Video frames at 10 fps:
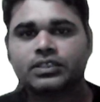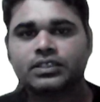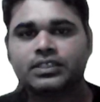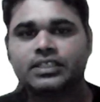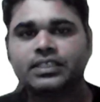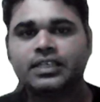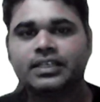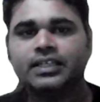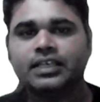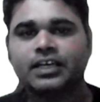
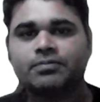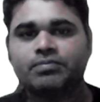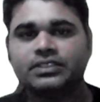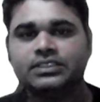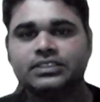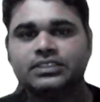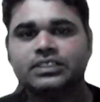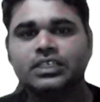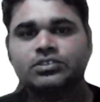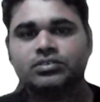DNA are present.
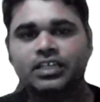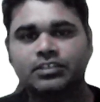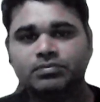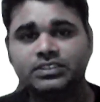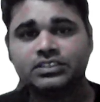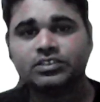So that means the